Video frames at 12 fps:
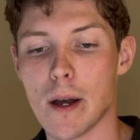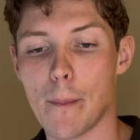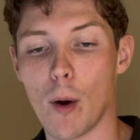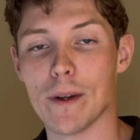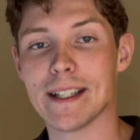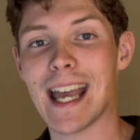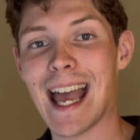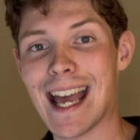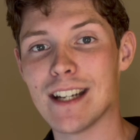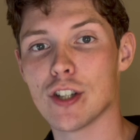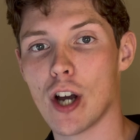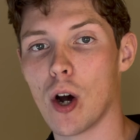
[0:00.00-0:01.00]
but we
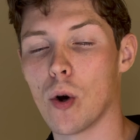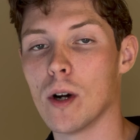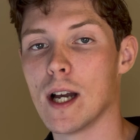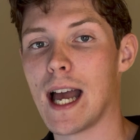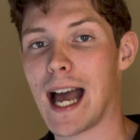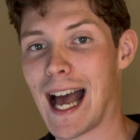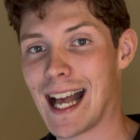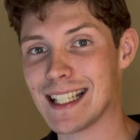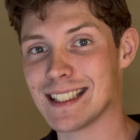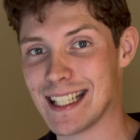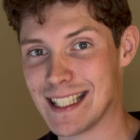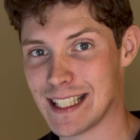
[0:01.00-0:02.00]
can go
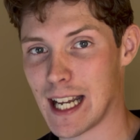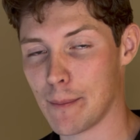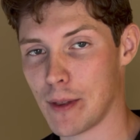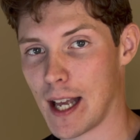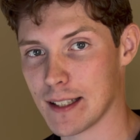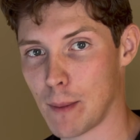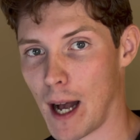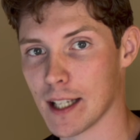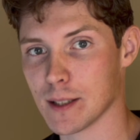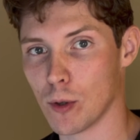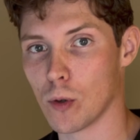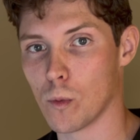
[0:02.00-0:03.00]
as in-depth as
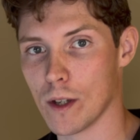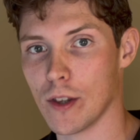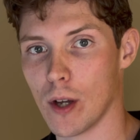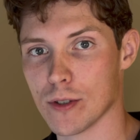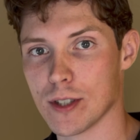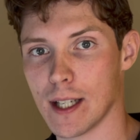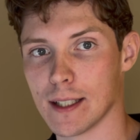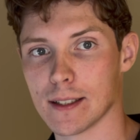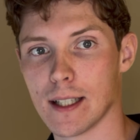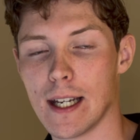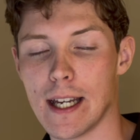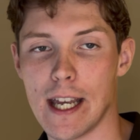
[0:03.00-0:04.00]
possible with those things.